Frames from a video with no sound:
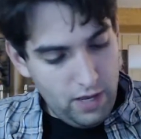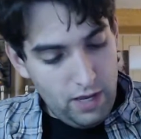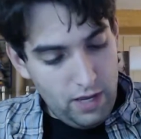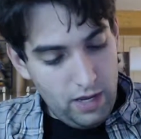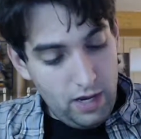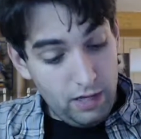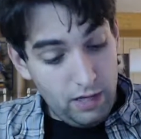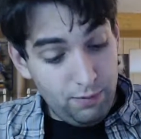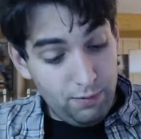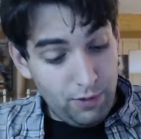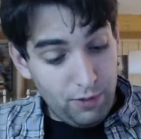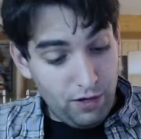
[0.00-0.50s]

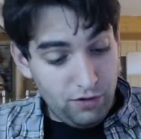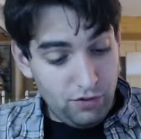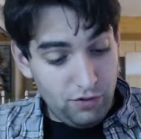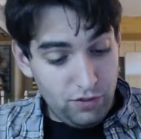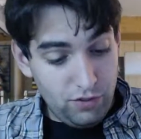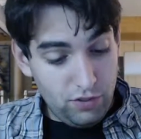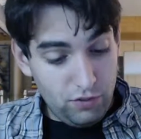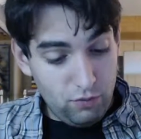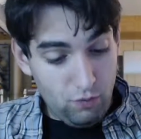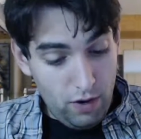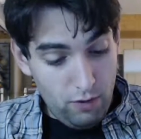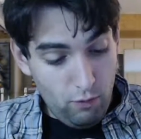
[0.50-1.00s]
Each player
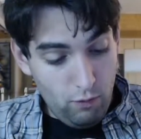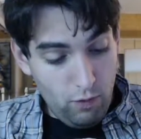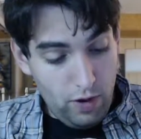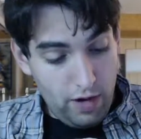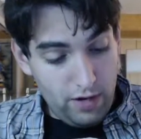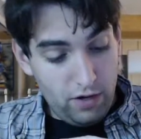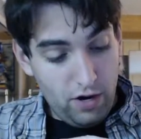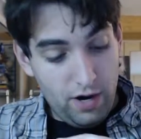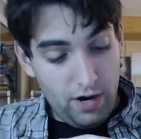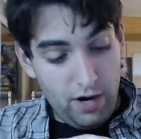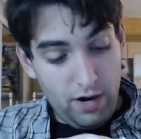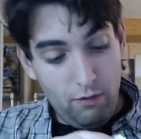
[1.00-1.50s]
chooses 1
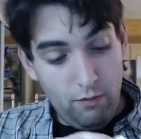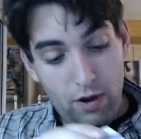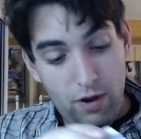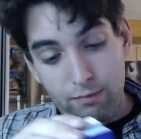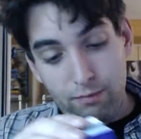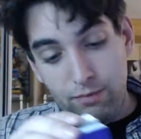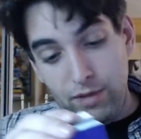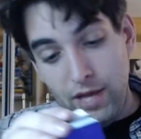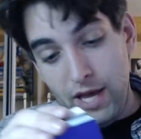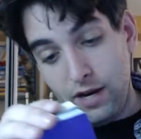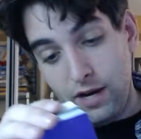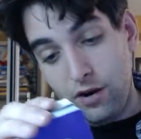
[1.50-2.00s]
white card and
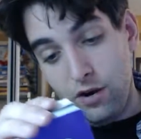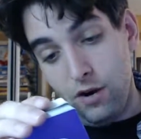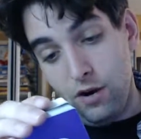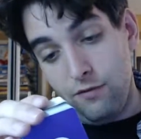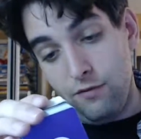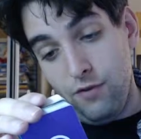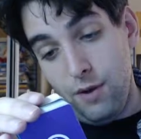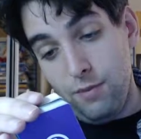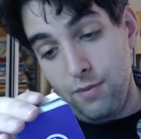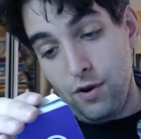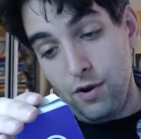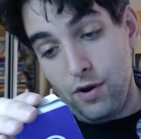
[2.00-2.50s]
1 black card
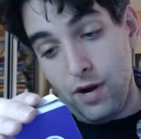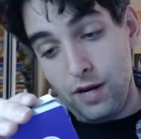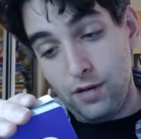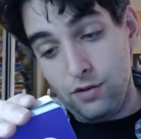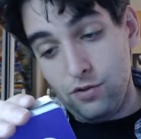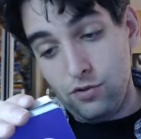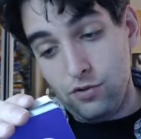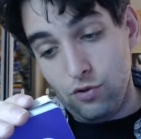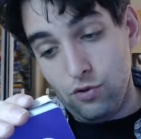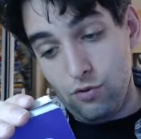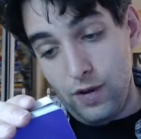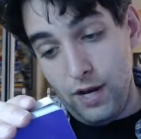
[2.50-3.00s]
from their
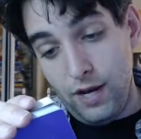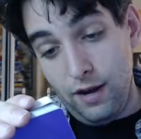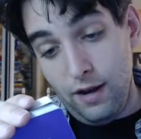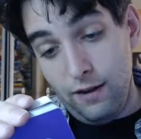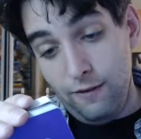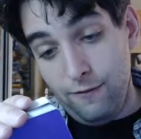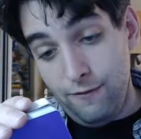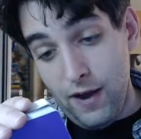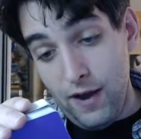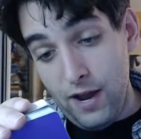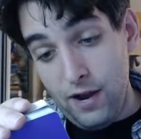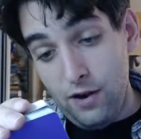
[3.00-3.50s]
hand to create a
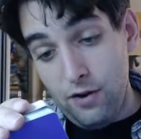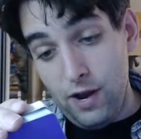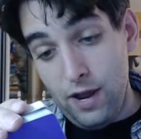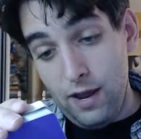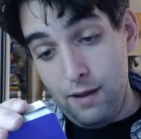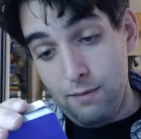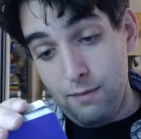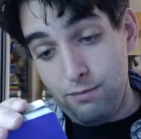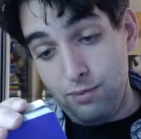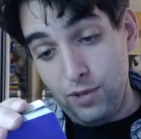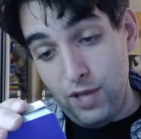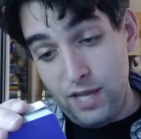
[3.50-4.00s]
fighter
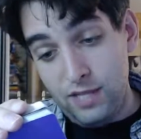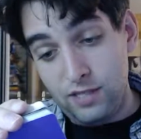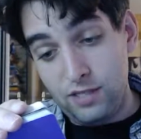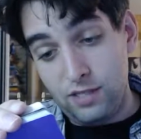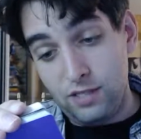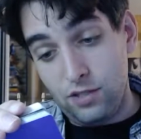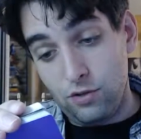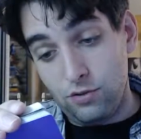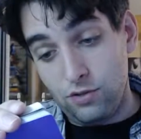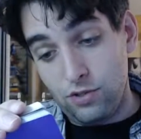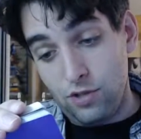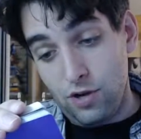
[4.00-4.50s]
and
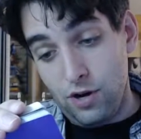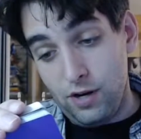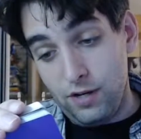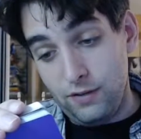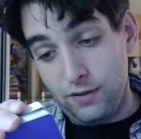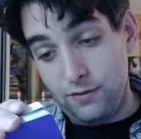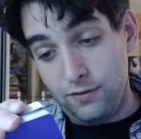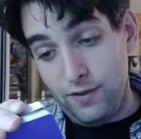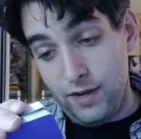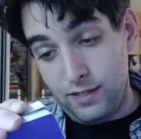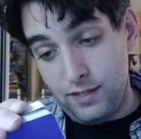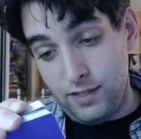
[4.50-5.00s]
places those
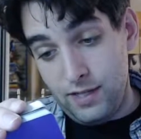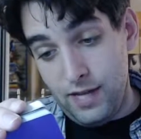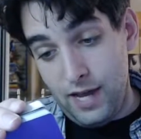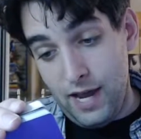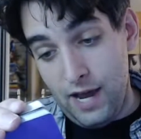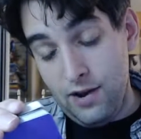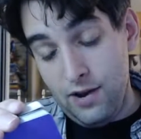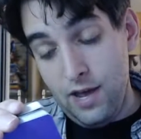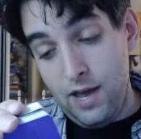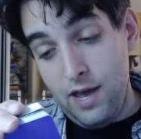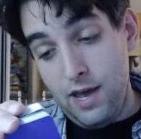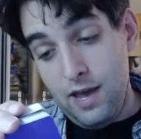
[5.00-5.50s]
cards face
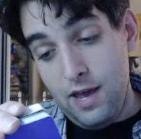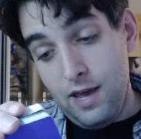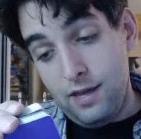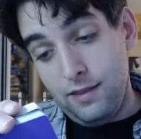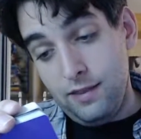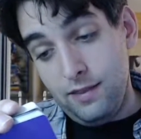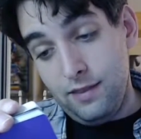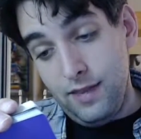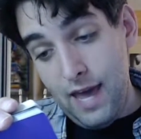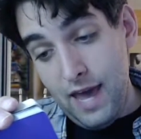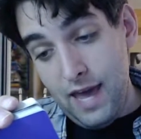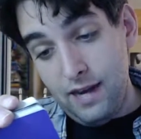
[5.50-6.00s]
down.
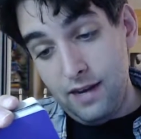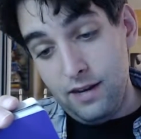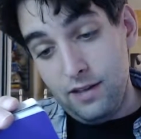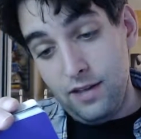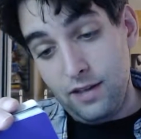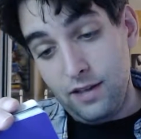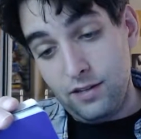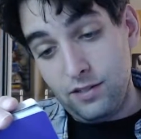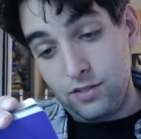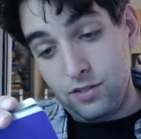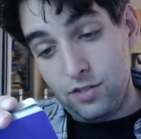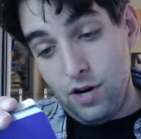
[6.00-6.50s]
Then
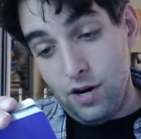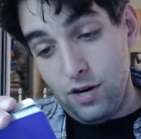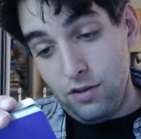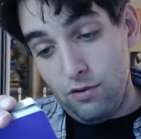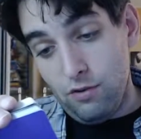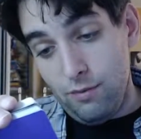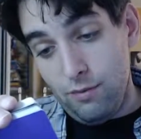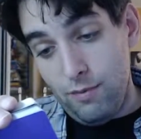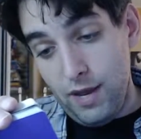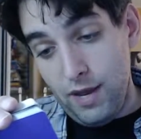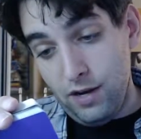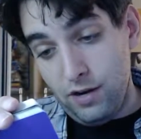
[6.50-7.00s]
they discard
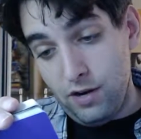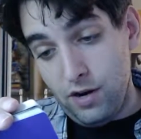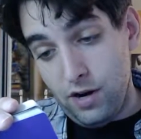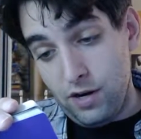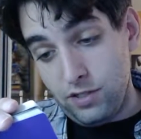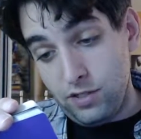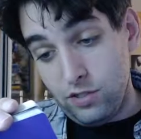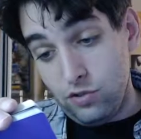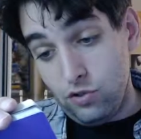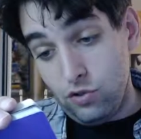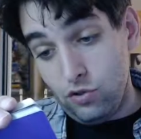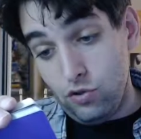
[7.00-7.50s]
the remaining
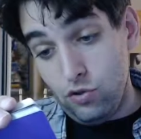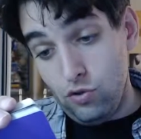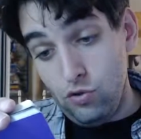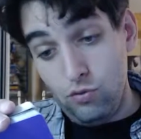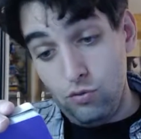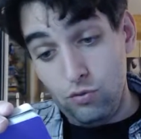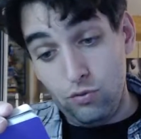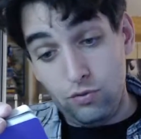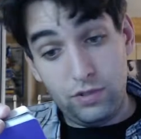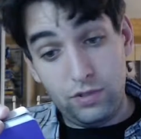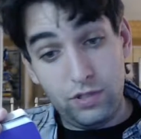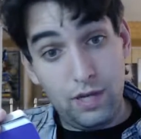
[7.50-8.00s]
cards into
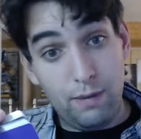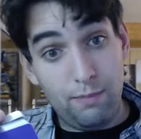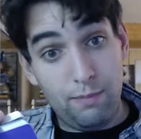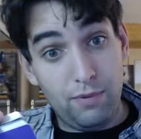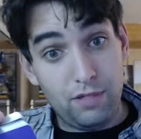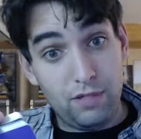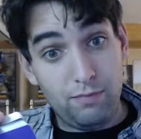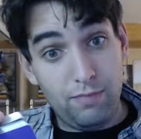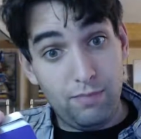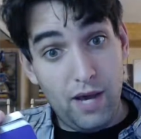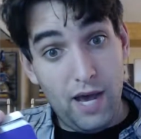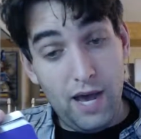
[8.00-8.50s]
2
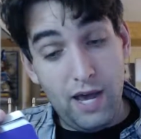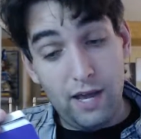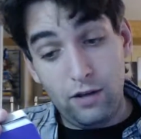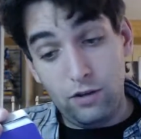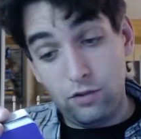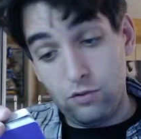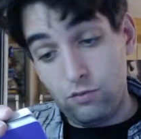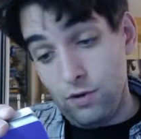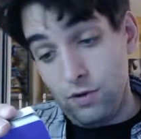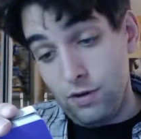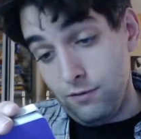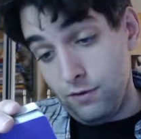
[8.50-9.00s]
separate
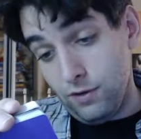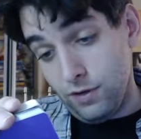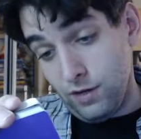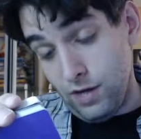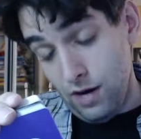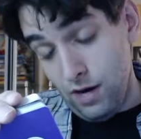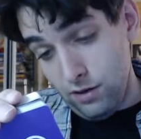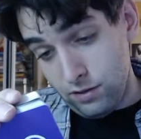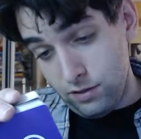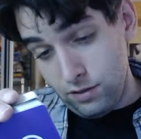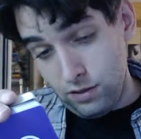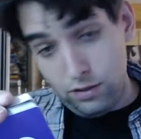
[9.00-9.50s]
piles, 1 for
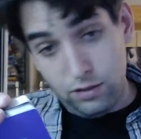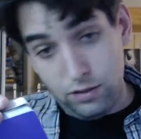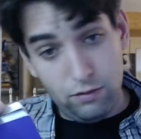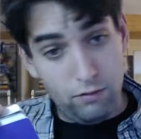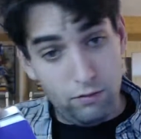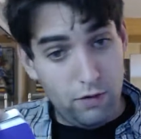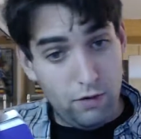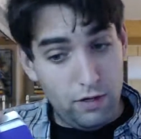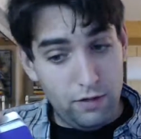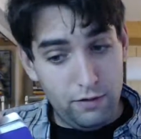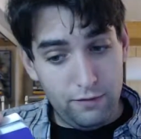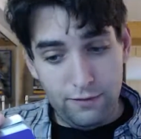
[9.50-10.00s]
characters
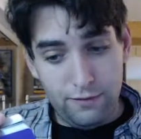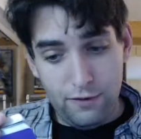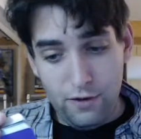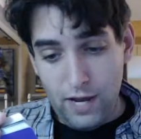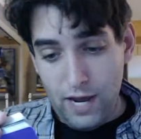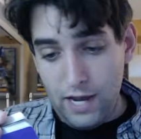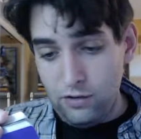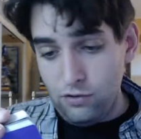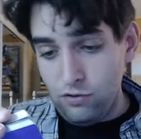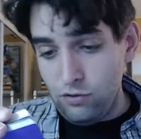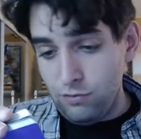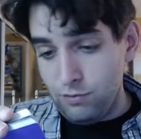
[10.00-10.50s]
and 1
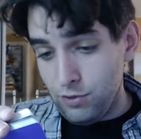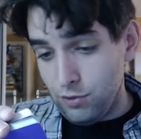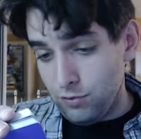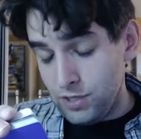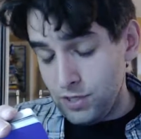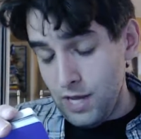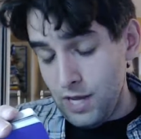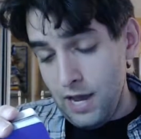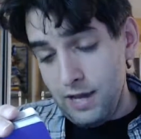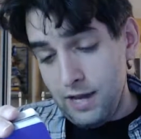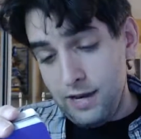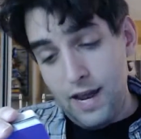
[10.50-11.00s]
for attributes.